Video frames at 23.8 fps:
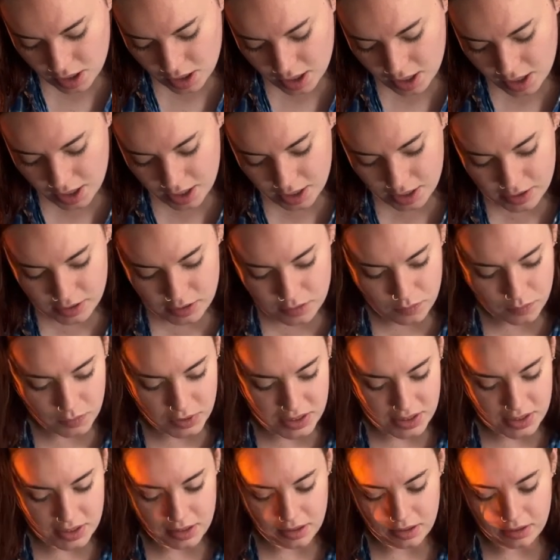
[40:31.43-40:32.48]
and we
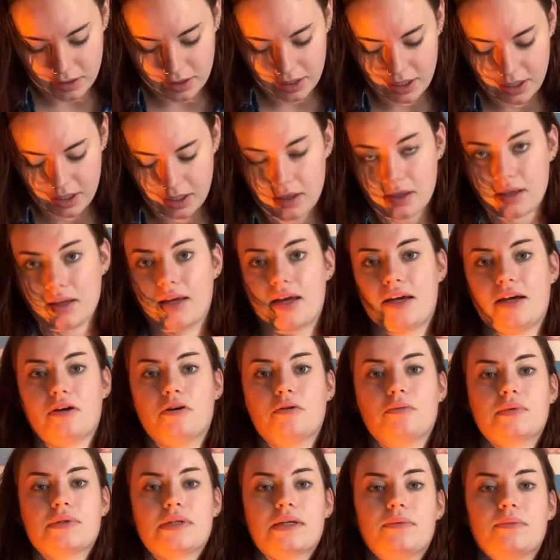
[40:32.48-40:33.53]
still hit
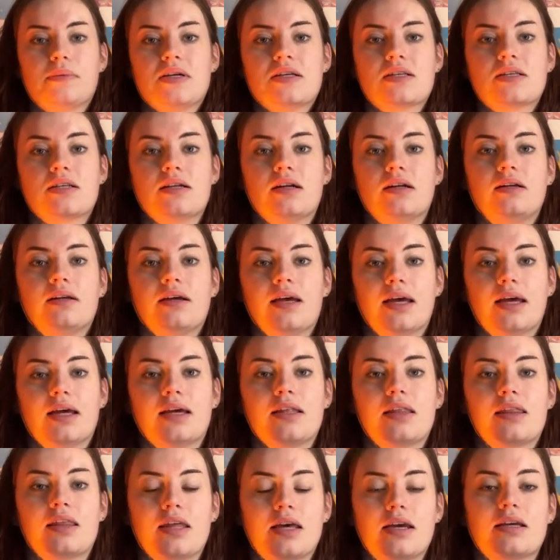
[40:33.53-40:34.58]
hiccups and we still hit
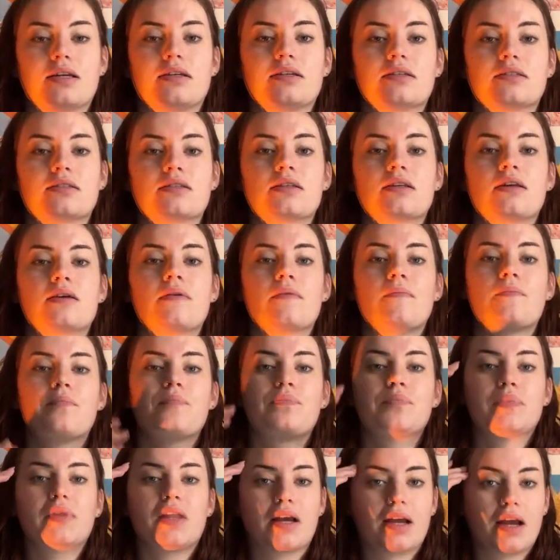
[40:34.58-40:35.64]
things
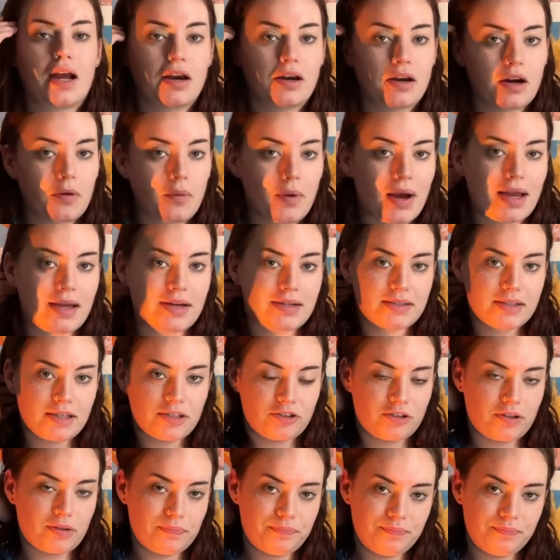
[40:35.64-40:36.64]
that get in our way, etc.